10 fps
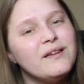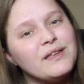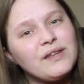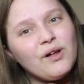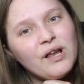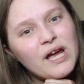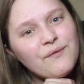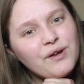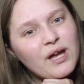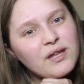That's all I have
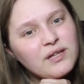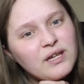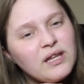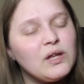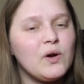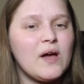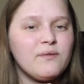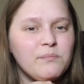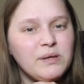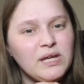for you guys today. So have
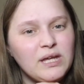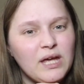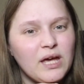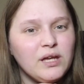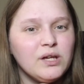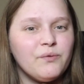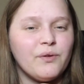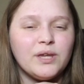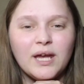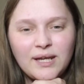a B.E.A.U.TIful day,